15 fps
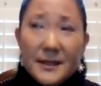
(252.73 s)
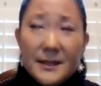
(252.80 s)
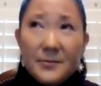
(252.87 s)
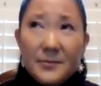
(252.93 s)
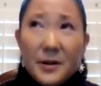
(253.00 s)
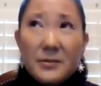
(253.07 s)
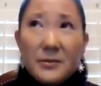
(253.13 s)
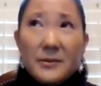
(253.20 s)

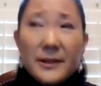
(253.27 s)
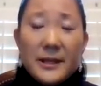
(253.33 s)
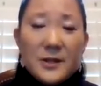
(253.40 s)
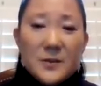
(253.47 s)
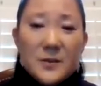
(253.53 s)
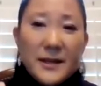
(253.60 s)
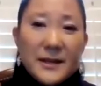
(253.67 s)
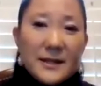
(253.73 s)
it probably
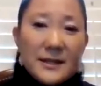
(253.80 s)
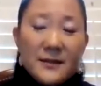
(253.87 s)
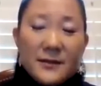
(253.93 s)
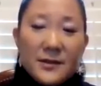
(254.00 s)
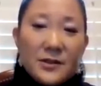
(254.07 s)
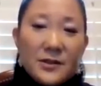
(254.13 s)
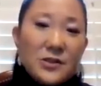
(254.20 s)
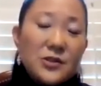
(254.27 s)
goes back to
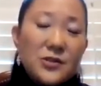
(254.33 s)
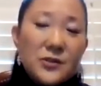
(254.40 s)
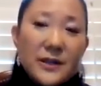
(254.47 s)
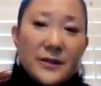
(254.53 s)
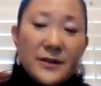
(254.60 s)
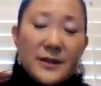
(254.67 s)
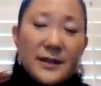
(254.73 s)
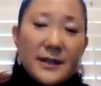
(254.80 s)
even to
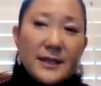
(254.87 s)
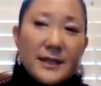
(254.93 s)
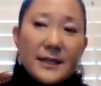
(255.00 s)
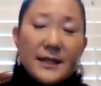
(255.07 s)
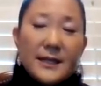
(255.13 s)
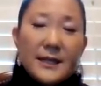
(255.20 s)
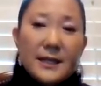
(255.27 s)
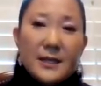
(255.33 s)
turnaround
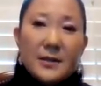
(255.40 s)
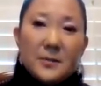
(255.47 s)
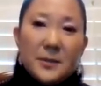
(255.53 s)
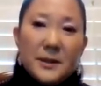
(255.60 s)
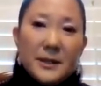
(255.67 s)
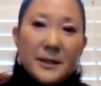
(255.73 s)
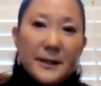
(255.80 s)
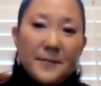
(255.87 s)
thinking.
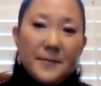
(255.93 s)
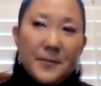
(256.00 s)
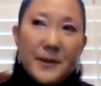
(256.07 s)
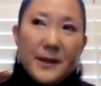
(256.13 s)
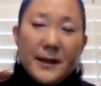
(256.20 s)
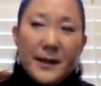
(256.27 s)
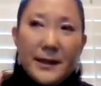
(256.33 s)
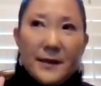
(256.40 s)
But
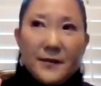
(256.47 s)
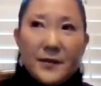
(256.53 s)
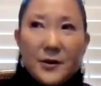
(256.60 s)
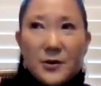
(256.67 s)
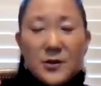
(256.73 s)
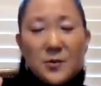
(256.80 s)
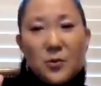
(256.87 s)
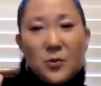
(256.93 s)
if
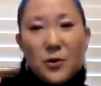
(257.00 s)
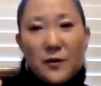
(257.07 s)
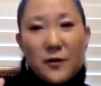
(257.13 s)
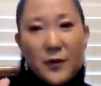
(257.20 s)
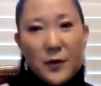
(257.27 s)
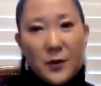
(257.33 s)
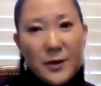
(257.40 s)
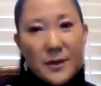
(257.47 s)
there's more
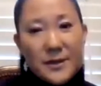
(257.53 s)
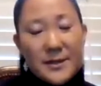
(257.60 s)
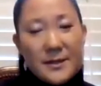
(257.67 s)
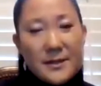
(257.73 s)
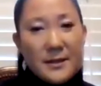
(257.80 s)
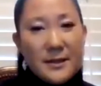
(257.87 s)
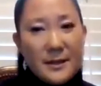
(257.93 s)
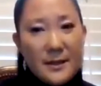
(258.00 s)

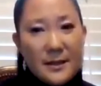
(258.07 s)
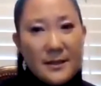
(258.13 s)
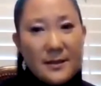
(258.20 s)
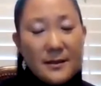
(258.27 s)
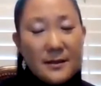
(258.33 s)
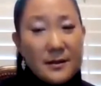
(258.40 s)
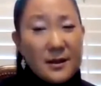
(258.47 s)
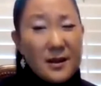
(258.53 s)
focus
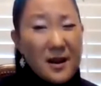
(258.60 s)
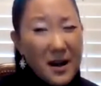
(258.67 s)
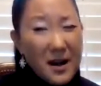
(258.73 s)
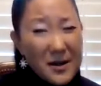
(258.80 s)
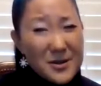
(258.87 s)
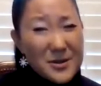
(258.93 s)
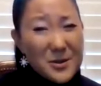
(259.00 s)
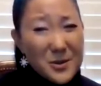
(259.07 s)
on
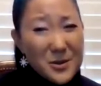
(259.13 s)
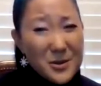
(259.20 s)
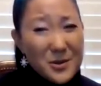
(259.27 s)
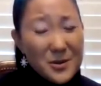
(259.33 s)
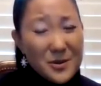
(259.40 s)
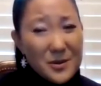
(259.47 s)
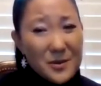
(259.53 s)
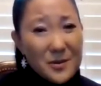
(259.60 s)

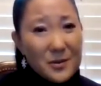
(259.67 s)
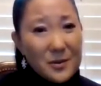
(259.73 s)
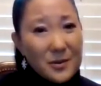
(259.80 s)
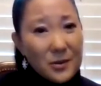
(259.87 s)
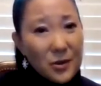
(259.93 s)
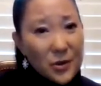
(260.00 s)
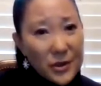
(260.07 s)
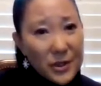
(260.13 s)
causal
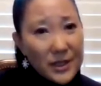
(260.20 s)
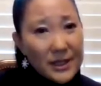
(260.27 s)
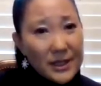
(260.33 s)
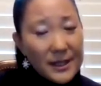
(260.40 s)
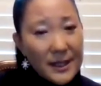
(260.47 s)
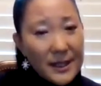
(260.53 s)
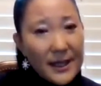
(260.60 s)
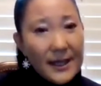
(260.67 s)

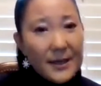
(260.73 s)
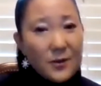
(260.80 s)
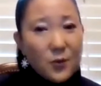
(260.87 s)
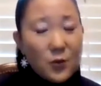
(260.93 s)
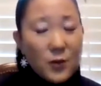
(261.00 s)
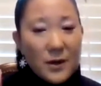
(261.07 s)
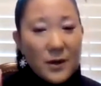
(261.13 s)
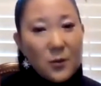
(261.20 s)
learning
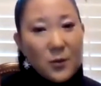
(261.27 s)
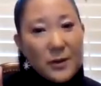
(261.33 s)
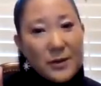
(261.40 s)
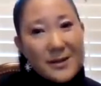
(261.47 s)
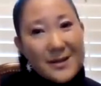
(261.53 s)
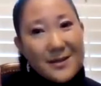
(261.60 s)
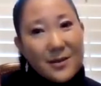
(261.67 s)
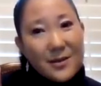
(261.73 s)
and what
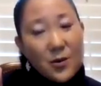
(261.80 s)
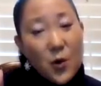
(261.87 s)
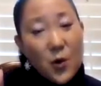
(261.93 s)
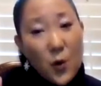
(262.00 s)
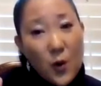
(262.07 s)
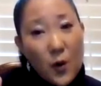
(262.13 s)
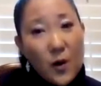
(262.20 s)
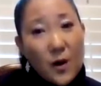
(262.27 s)
was the
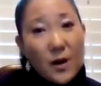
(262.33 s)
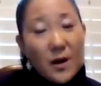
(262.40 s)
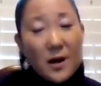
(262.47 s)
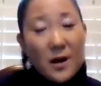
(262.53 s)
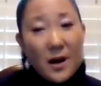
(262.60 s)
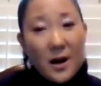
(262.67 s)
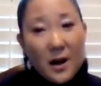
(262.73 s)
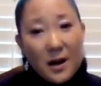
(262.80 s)
core
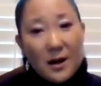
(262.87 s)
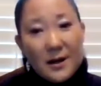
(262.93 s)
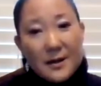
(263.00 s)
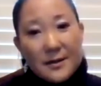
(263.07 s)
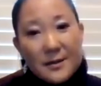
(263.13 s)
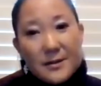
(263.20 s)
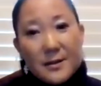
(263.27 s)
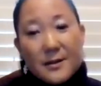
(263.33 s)

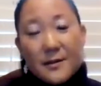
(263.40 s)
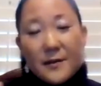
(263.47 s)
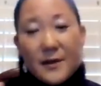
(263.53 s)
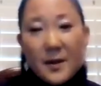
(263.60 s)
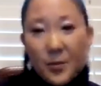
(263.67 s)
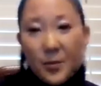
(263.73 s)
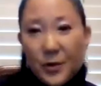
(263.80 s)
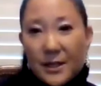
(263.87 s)
cause
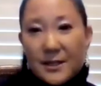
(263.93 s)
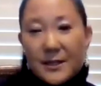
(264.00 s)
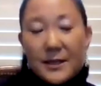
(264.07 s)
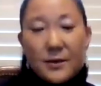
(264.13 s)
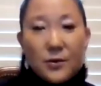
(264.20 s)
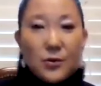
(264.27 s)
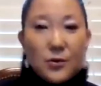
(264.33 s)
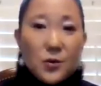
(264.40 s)
of that
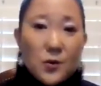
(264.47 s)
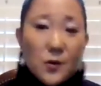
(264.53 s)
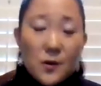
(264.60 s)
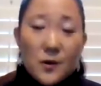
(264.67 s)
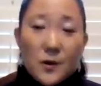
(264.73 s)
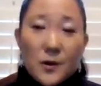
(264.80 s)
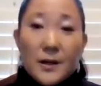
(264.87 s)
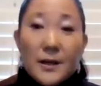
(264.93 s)
breakdown or the
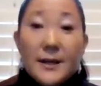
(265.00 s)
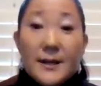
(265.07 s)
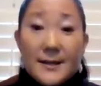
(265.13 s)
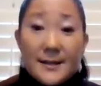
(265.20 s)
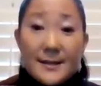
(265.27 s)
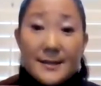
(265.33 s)
core